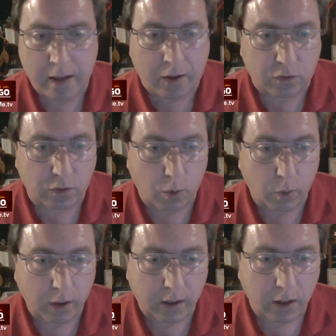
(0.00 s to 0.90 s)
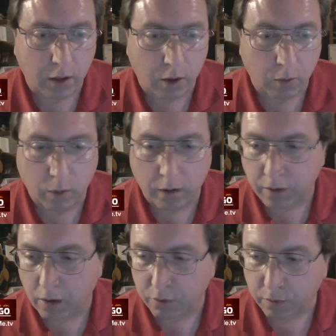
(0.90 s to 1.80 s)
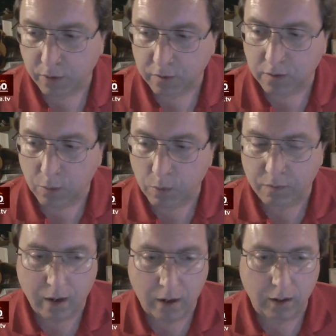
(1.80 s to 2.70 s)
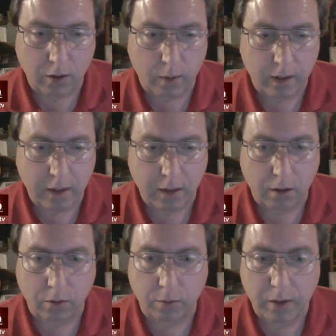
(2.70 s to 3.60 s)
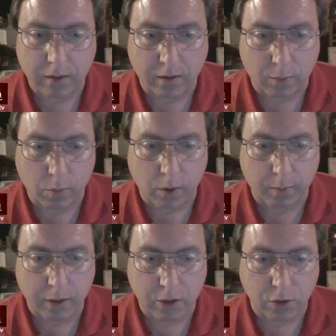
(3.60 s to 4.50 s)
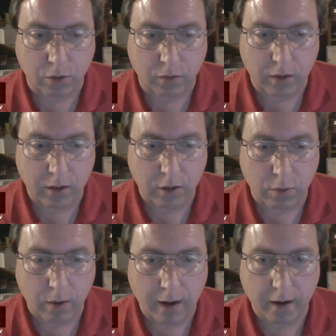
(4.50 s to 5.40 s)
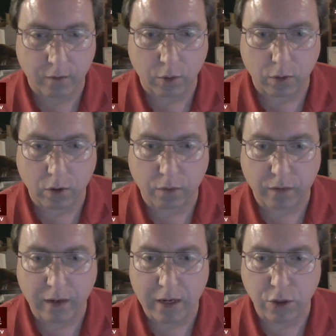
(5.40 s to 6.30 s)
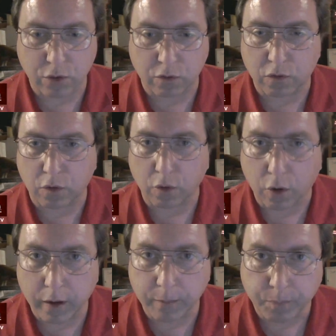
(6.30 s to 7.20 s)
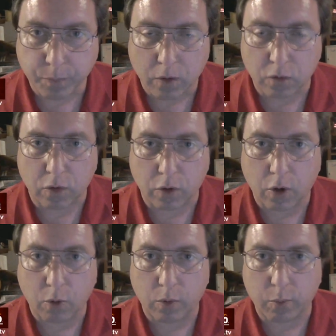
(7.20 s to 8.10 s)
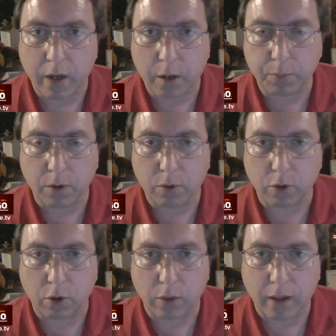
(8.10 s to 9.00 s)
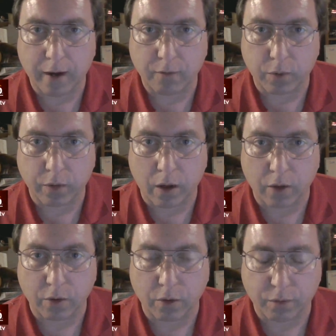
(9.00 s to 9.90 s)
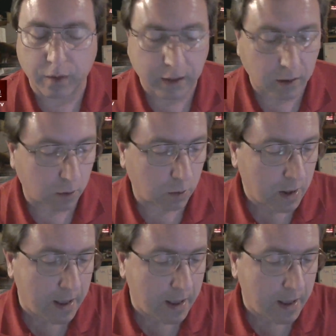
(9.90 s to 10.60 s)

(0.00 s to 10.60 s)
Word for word: So, we're going to get on with other things that we've got going here. In the meantime, we want to make sure that you have your notifications turned on so you know when we upload or go live with other video.